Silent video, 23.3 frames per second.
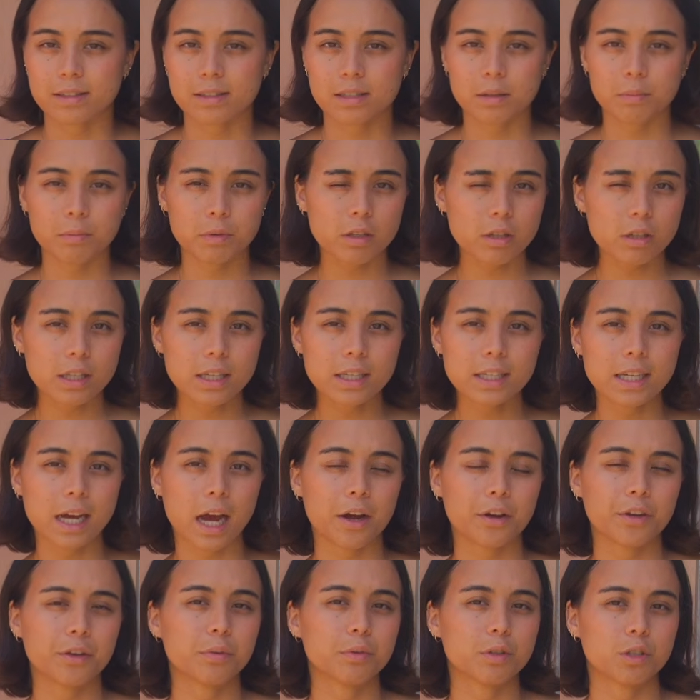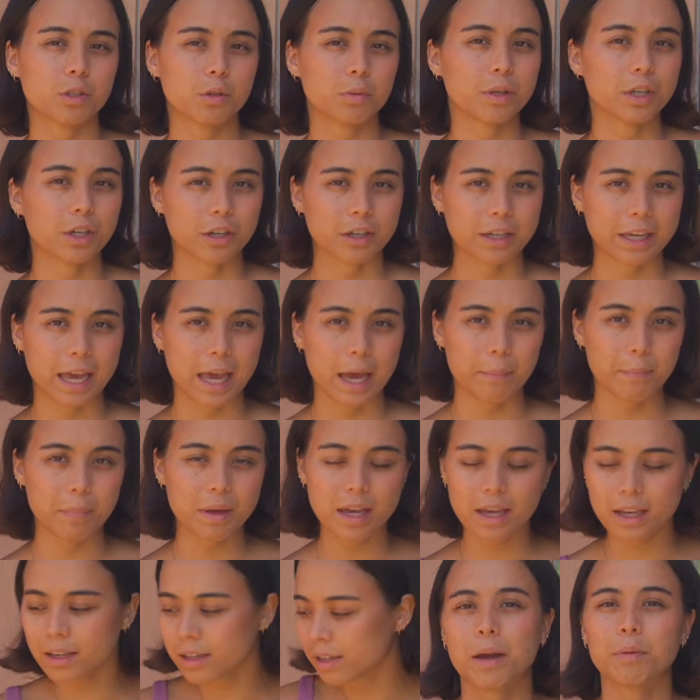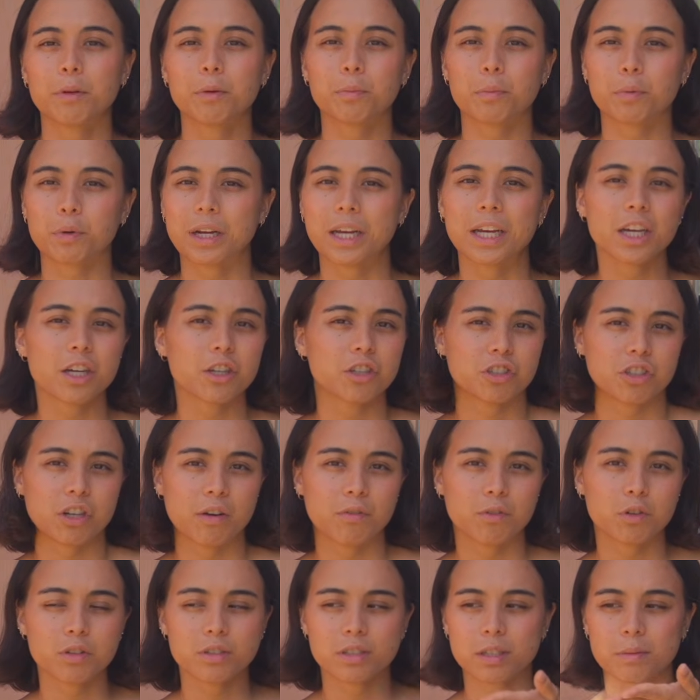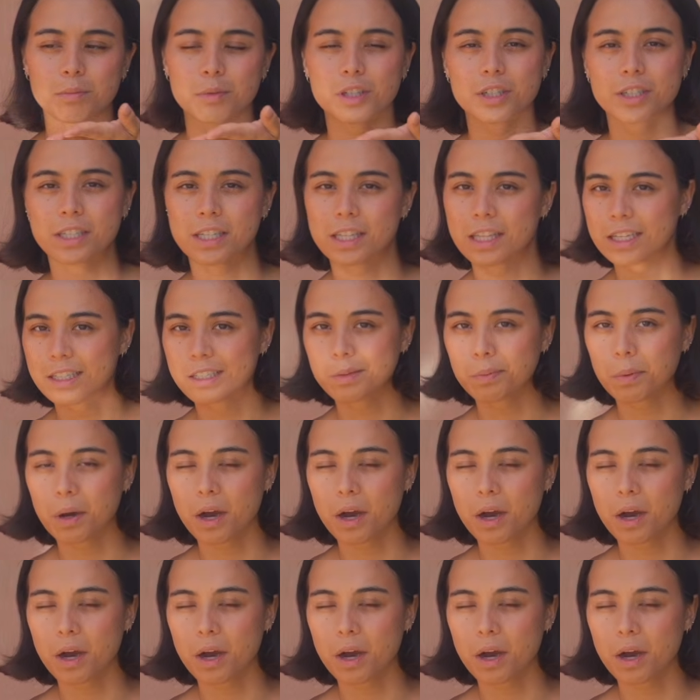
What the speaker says: similarly to how you would do when you're camping. I would bring a shovel similar to this